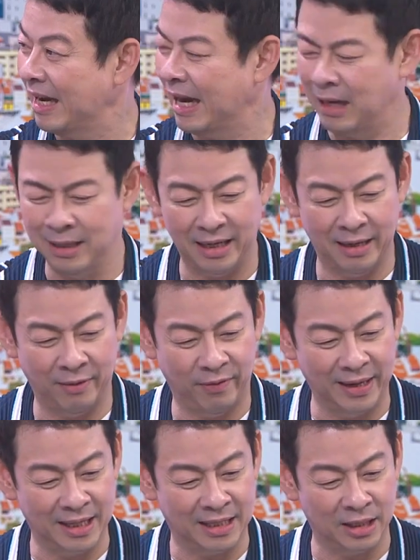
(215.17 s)
And if
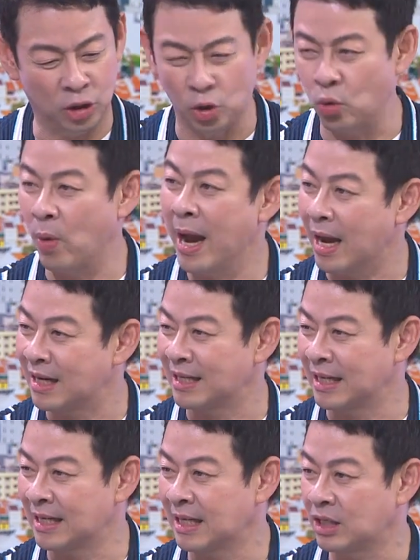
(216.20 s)
it's a duet,
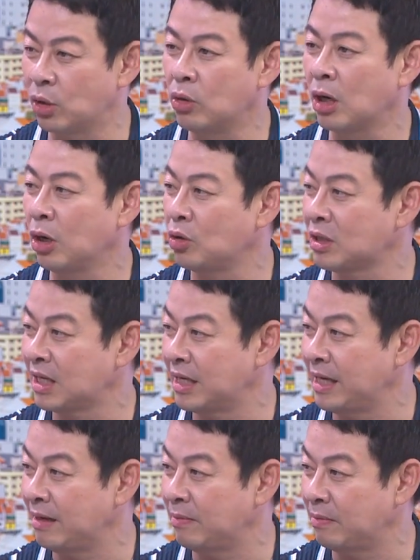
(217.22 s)
and it's so
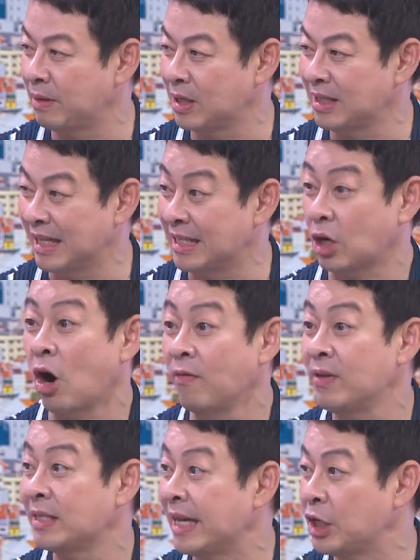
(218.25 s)
closely, because it's a
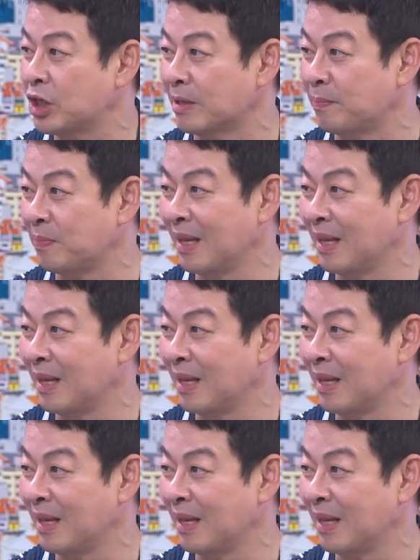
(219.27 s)
conversation,